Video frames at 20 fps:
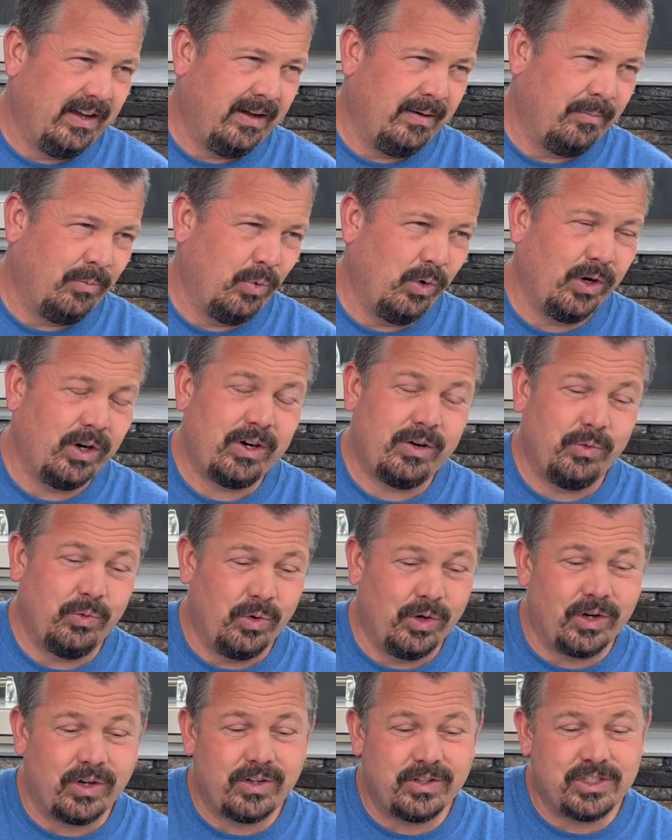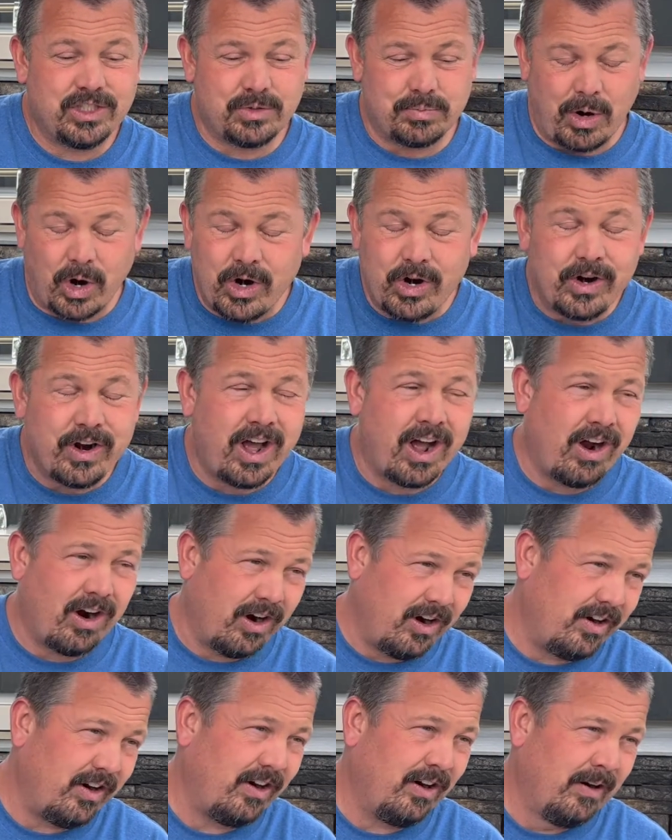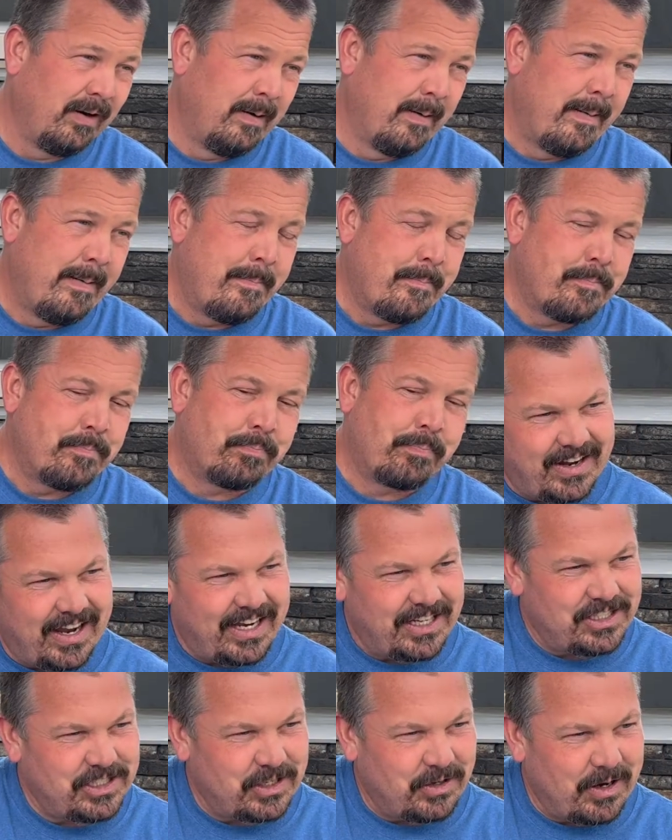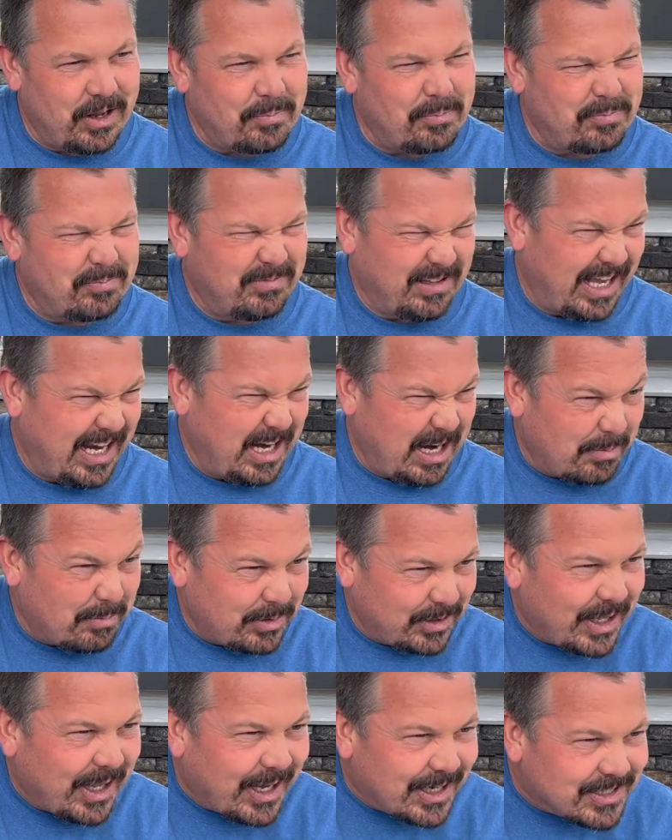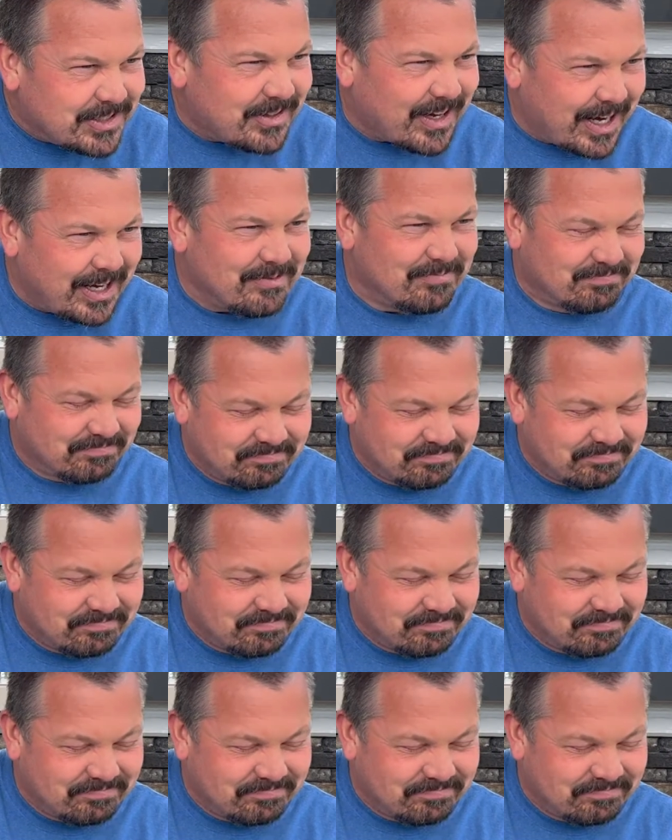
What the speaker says: Work smarter, not harder. I had showed up late a couple days, right?